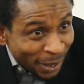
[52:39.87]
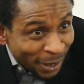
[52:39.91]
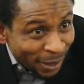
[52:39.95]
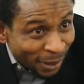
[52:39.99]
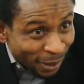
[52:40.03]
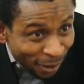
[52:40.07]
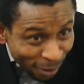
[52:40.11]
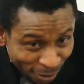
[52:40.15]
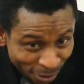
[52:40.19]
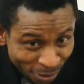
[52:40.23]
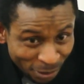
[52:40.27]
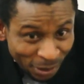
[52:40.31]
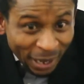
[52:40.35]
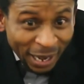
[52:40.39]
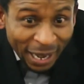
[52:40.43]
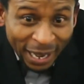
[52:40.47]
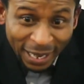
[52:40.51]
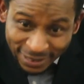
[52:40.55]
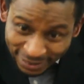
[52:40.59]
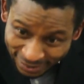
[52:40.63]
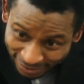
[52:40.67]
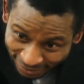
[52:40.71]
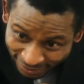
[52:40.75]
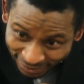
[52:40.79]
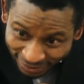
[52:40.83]
Kurdo
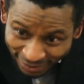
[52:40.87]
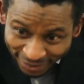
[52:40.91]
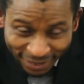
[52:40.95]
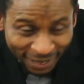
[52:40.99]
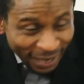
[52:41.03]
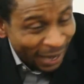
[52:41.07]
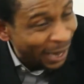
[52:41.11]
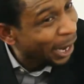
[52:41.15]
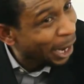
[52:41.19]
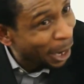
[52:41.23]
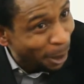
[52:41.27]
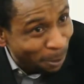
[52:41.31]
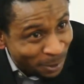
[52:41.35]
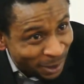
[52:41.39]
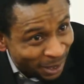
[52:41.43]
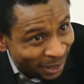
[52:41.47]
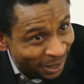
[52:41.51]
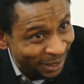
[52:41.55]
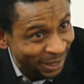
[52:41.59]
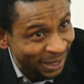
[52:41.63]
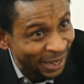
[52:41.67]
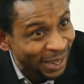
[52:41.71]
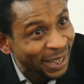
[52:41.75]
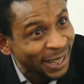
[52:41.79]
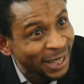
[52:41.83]
Hassan.
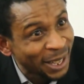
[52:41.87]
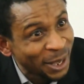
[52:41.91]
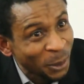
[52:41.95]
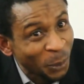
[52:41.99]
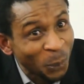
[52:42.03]
Alhamdulillah.